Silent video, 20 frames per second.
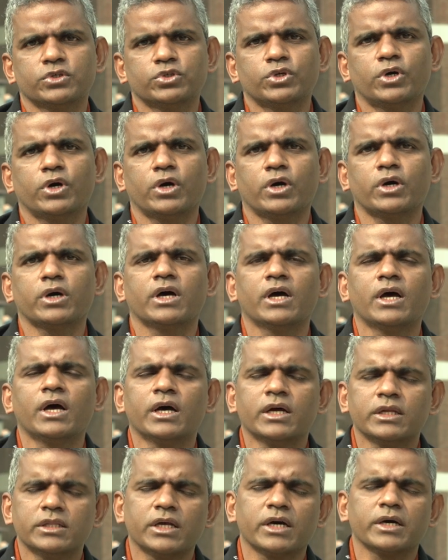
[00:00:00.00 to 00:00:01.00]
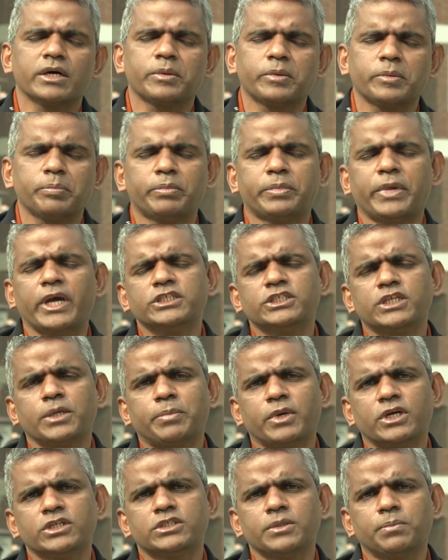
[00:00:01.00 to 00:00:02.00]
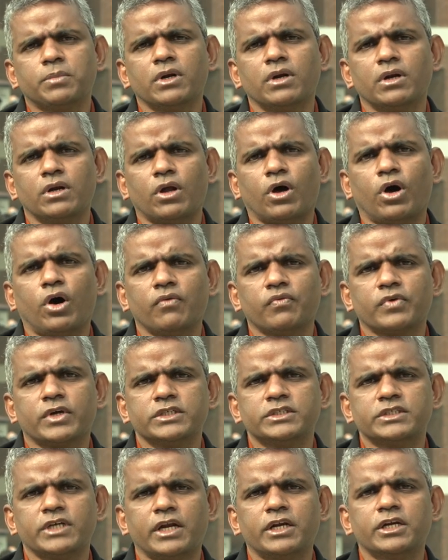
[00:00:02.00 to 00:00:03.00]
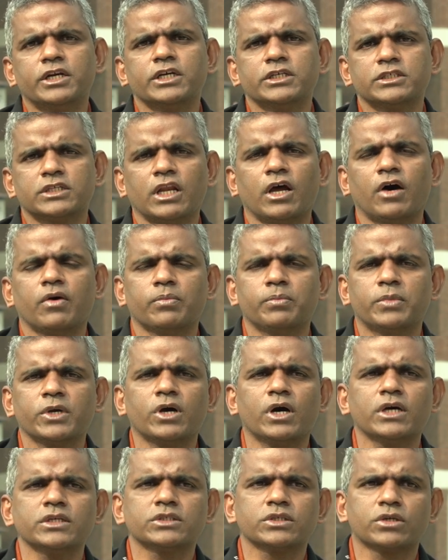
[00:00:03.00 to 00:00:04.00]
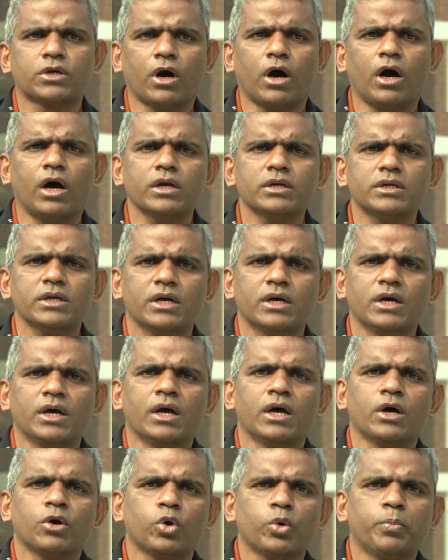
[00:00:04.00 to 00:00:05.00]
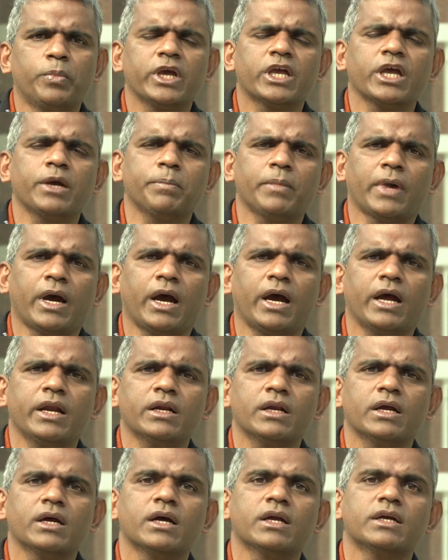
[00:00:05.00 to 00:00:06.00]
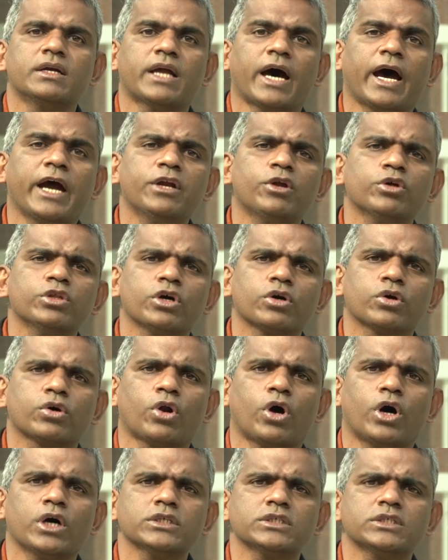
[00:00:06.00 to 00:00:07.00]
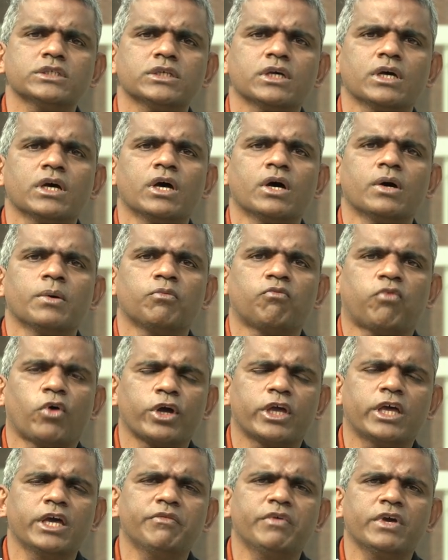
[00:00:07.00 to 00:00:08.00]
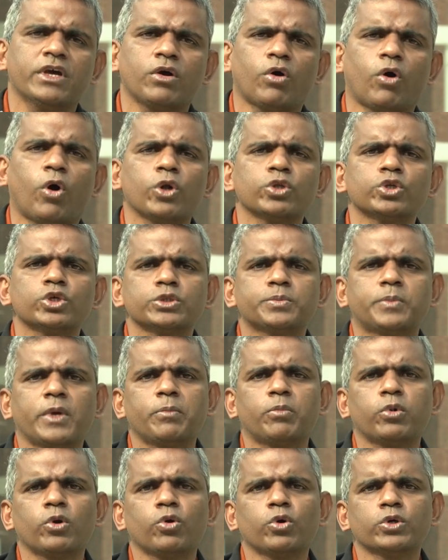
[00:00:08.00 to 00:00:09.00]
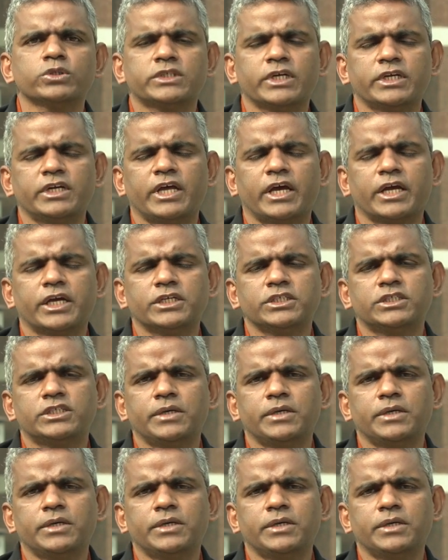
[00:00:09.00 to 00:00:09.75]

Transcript: So, the basic principle of Christianity is love, because God, who became man, died on the cross, forgiving all those people who sinned against